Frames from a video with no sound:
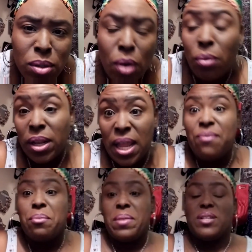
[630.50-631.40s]

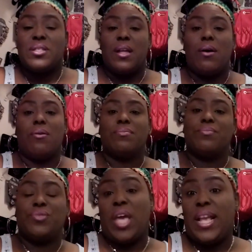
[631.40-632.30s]
minutes
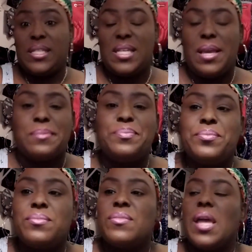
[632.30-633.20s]
long. Can't see.
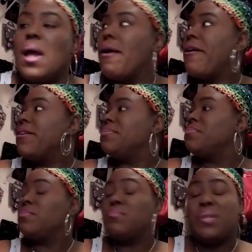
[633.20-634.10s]

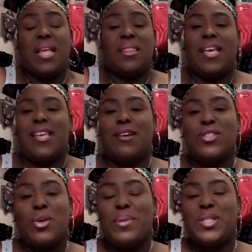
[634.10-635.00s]
But I thank y'all
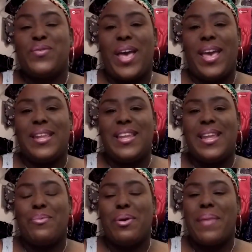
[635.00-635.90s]
so much for hanging in
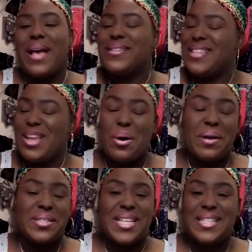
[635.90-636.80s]
there with me. I send y'all
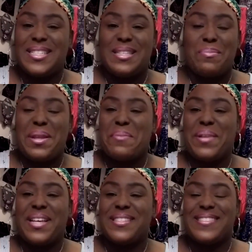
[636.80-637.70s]
hugs, kisses, and many
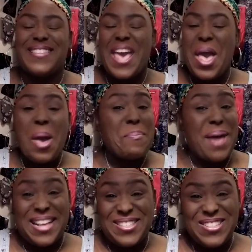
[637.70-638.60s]
blessings.
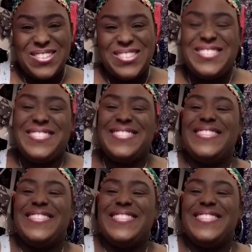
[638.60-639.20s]
Bye, sugar.